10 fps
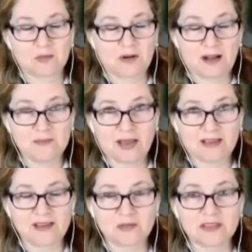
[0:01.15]
Well, I'm
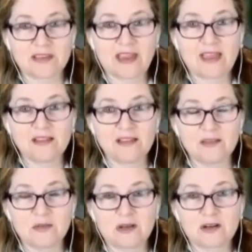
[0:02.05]
back here with Caitlin,
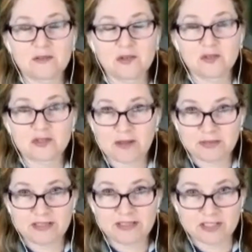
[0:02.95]
the wonderful
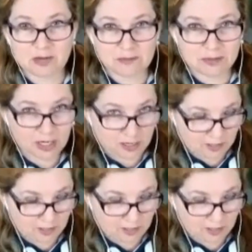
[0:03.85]
trampoline jumper.